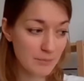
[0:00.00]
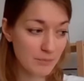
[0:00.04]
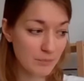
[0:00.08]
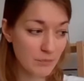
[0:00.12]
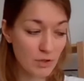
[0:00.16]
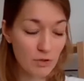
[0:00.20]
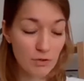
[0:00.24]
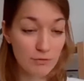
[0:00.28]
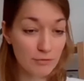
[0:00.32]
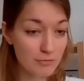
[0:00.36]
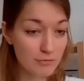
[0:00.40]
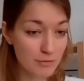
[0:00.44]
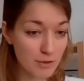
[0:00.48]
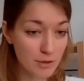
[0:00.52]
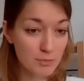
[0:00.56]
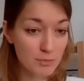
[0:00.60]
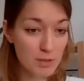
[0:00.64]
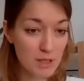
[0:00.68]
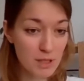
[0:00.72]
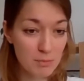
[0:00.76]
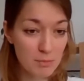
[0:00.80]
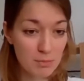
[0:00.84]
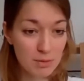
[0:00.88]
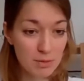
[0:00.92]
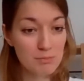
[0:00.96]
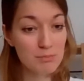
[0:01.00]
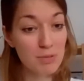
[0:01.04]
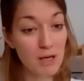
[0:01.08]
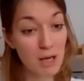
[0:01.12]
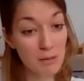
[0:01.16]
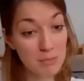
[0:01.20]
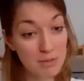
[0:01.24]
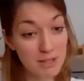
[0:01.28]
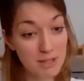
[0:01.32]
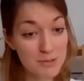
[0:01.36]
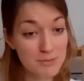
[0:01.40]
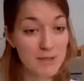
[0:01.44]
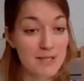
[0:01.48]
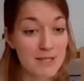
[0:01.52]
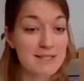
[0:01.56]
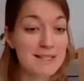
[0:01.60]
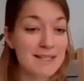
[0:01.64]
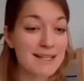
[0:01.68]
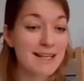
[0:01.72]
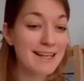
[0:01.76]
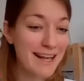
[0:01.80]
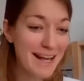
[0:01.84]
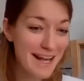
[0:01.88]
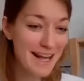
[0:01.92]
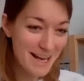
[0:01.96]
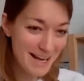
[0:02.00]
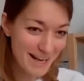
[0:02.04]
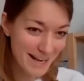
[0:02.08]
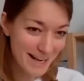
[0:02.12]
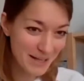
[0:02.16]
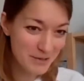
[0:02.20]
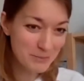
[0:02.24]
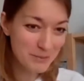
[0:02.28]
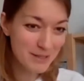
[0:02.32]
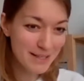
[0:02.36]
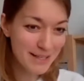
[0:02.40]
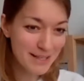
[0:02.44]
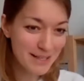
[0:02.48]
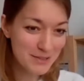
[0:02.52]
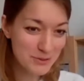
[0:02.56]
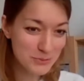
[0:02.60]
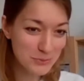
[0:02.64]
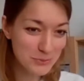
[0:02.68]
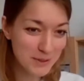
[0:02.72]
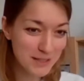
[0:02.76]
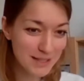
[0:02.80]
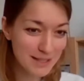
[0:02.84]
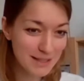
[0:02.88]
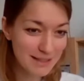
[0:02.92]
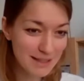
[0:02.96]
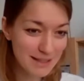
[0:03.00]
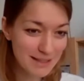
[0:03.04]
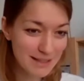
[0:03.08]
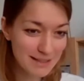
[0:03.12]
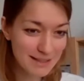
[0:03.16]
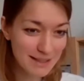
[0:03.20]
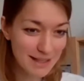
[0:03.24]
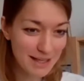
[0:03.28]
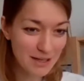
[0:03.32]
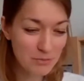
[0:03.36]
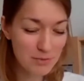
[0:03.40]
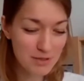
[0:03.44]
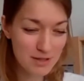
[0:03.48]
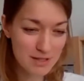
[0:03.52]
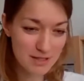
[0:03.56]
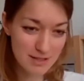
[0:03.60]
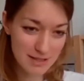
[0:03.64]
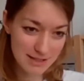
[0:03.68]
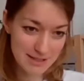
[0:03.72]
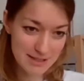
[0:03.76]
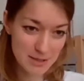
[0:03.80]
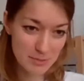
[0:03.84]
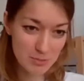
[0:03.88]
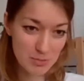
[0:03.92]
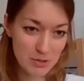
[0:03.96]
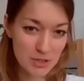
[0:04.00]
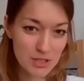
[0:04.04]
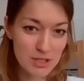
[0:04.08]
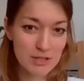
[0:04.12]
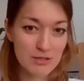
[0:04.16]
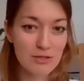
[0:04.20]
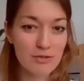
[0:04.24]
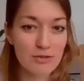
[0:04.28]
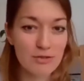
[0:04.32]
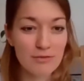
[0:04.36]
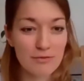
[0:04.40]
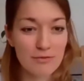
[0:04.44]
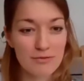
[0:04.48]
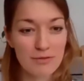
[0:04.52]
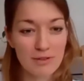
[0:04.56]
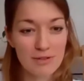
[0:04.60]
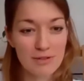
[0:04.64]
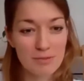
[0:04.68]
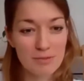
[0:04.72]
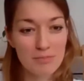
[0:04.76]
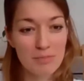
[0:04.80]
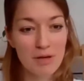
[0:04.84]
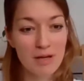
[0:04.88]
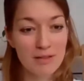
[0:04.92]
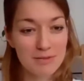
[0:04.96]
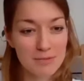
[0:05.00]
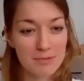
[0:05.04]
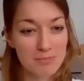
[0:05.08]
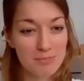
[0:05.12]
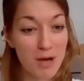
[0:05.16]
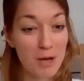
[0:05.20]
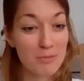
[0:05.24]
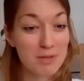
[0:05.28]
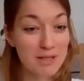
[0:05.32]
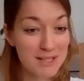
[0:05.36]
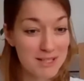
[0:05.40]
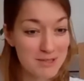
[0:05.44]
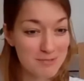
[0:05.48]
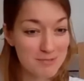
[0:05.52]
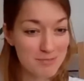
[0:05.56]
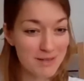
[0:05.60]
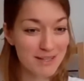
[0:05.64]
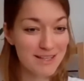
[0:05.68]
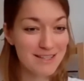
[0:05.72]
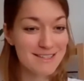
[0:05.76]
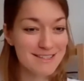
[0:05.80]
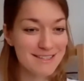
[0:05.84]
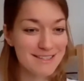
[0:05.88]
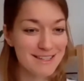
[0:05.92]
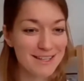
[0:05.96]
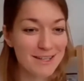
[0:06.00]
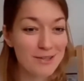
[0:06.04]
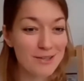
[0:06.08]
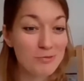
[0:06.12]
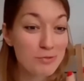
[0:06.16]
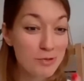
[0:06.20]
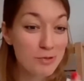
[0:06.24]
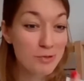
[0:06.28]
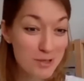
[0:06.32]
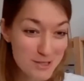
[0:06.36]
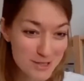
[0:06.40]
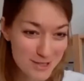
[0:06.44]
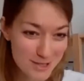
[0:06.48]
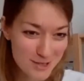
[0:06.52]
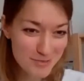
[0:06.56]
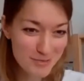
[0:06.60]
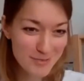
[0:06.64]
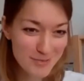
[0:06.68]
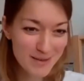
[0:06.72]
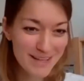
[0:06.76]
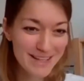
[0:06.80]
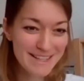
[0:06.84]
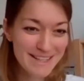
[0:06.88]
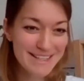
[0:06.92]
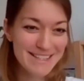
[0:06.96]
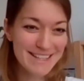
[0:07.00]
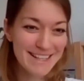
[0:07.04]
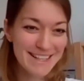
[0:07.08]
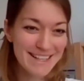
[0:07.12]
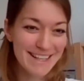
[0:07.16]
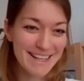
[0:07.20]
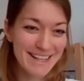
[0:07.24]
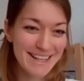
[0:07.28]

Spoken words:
Confront people in public space, and like we are doing now with the exhibition, confront public space in the virtual space.